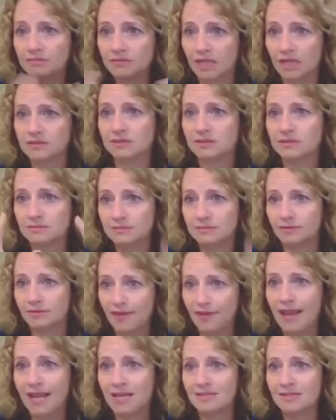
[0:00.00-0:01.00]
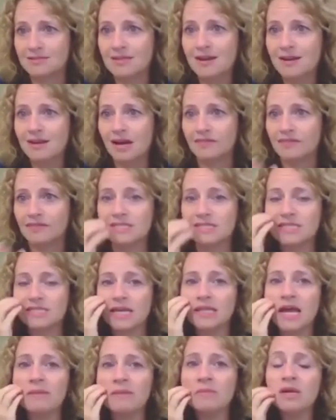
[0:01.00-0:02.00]
That's the phase of the
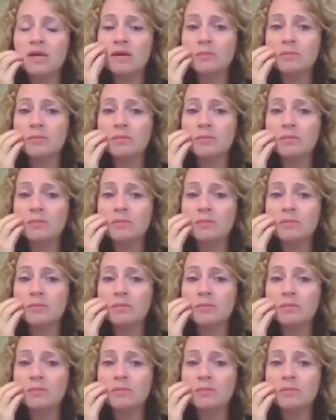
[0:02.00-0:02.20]
CLM,